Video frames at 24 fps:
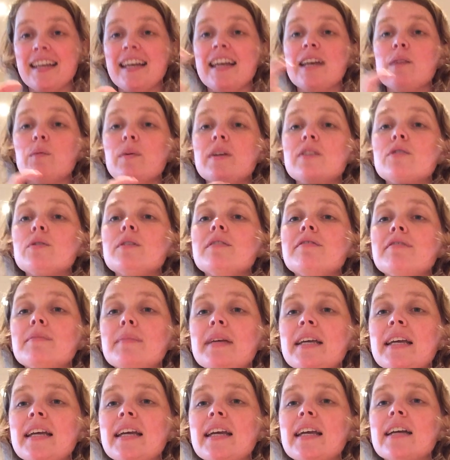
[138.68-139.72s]
and we do it from
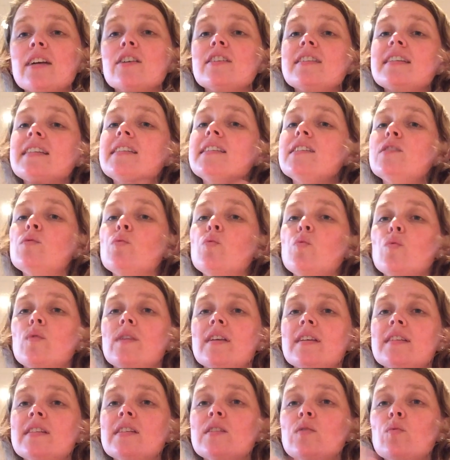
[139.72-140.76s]
here because this
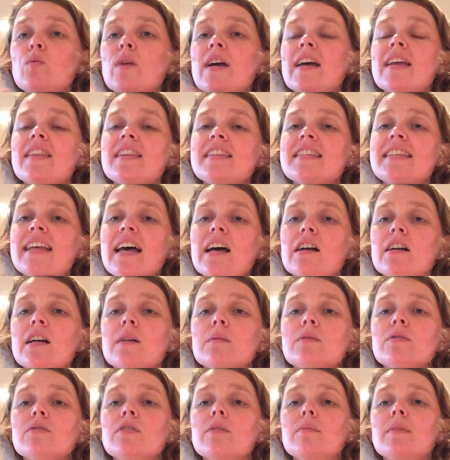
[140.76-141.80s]
is where the sound
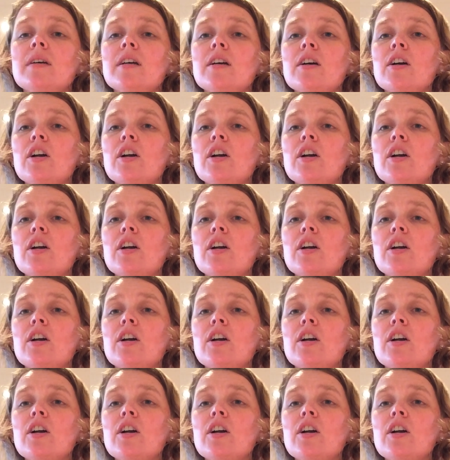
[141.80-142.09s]
comes from.